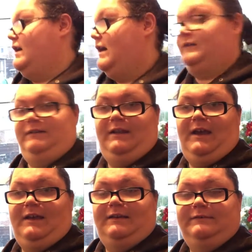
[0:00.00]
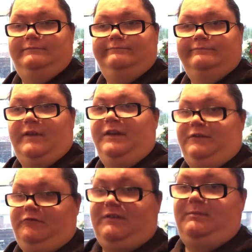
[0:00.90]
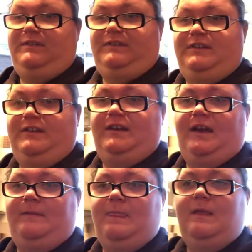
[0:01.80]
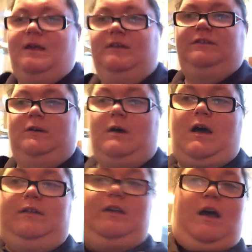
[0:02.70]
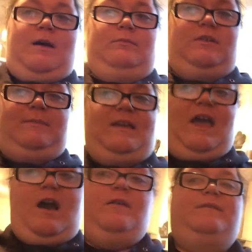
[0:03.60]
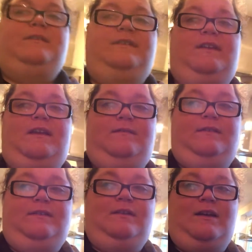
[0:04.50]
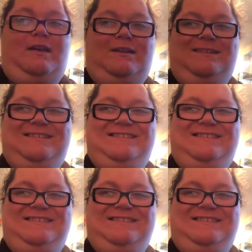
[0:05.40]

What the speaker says: And today is Christmas dinner day, so I'm going to be elf and safety today.